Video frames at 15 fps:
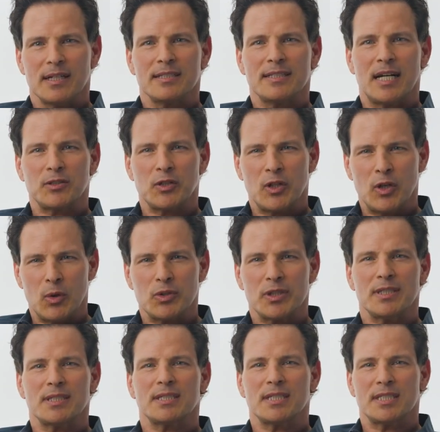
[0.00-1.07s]
Dr. Ghosh
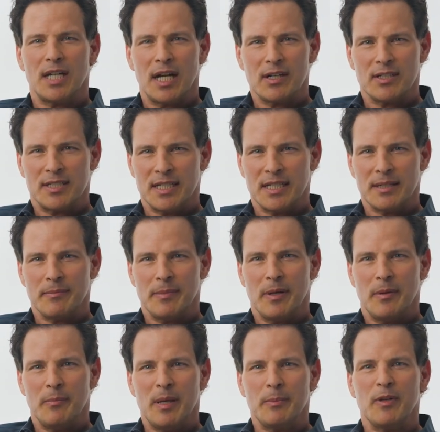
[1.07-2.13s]
and his entire team
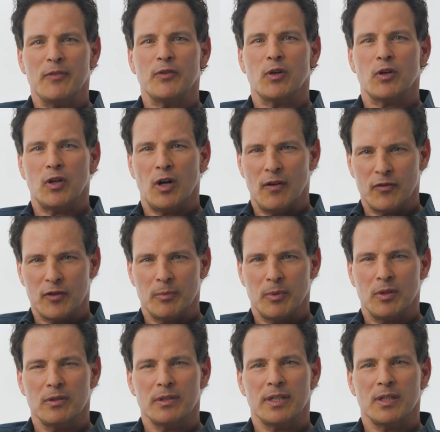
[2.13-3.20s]
made me feel
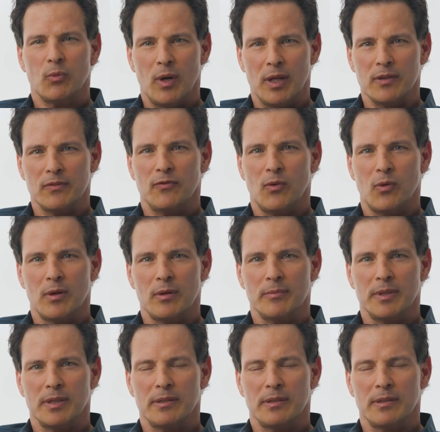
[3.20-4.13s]
comfortable and well-informed.